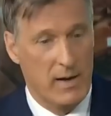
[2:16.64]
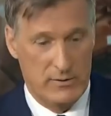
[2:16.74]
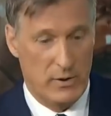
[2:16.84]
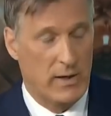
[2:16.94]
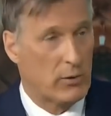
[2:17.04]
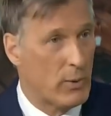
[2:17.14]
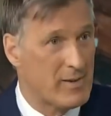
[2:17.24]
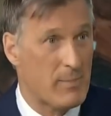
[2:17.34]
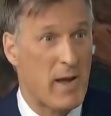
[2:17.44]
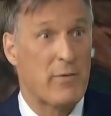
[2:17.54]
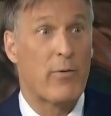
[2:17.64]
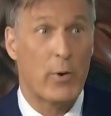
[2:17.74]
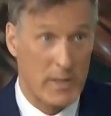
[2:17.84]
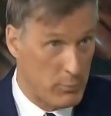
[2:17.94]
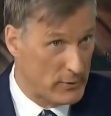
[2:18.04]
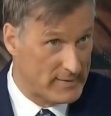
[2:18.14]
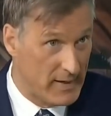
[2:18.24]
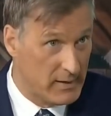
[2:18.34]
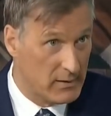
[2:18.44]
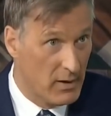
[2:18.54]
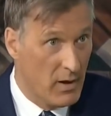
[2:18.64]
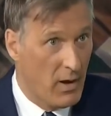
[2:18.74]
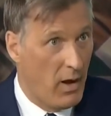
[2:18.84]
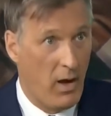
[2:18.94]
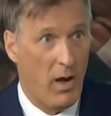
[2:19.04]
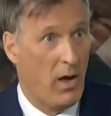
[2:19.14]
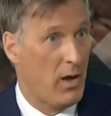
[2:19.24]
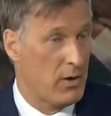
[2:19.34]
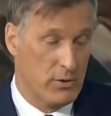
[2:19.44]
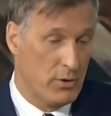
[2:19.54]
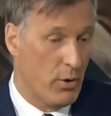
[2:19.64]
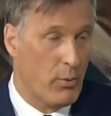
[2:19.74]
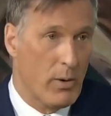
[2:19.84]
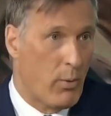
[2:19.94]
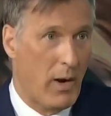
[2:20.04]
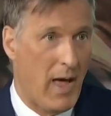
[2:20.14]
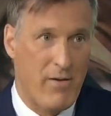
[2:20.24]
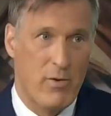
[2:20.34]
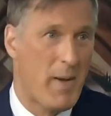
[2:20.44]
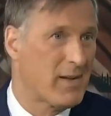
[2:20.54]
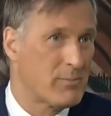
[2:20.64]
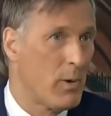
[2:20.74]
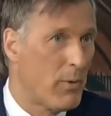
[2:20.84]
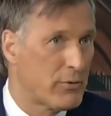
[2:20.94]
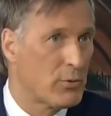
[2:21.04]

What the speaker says: It's an increase by 40%. You know, we will have a maximum of